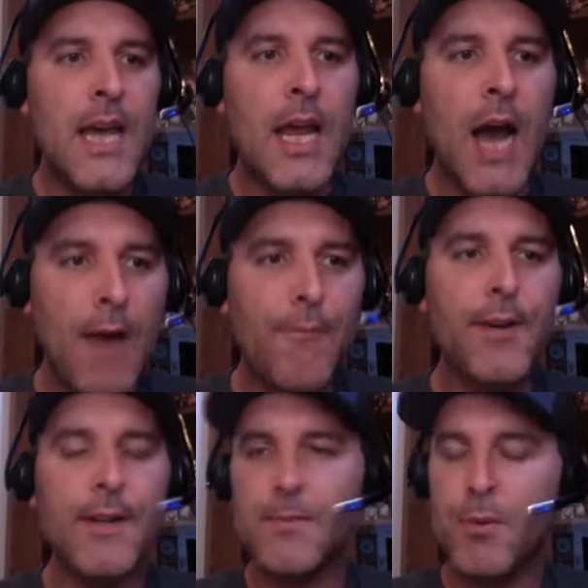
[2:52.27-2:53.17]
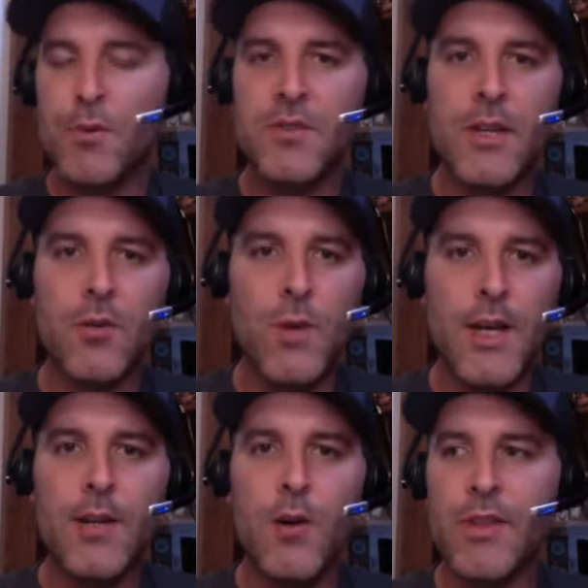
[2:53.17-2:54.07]
confidence-boosting
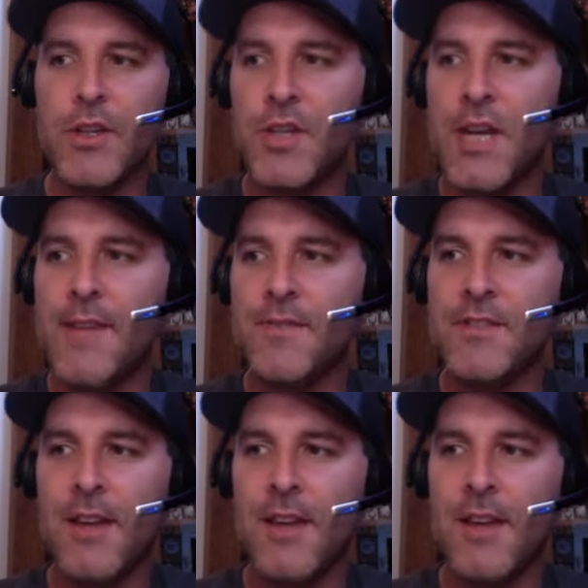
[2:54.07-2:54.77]
win over the Chiefs.